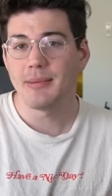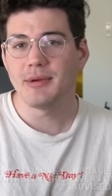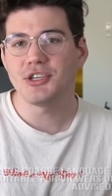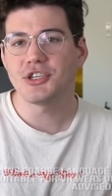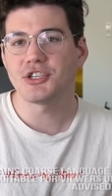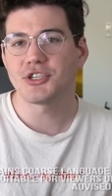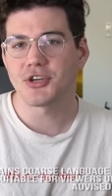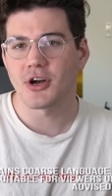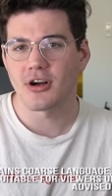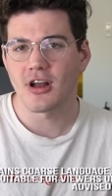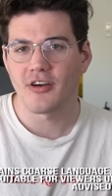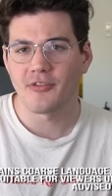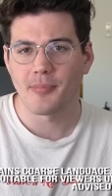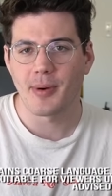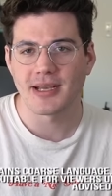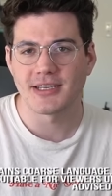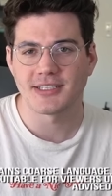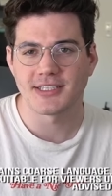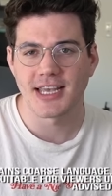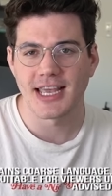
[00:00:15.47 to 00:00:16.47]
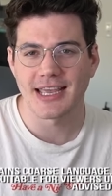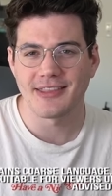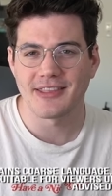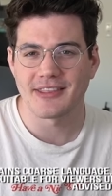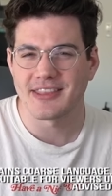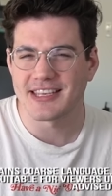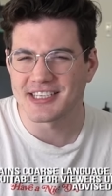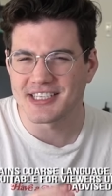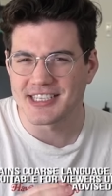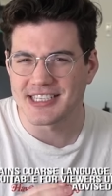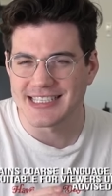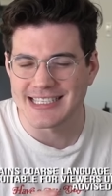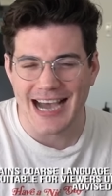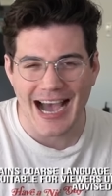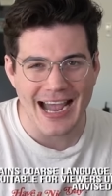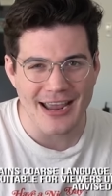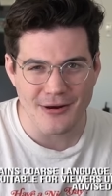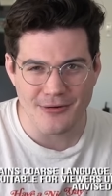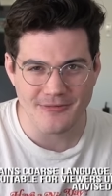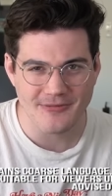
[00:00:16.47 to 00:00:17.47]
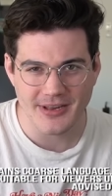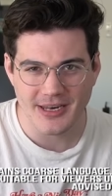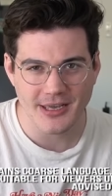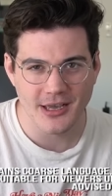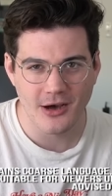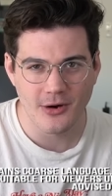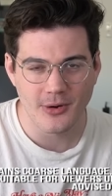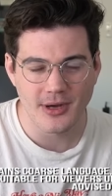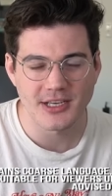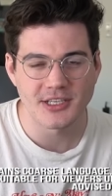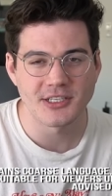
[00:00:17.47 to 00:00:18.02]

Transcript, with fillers: Let me just start off by saying that this entire video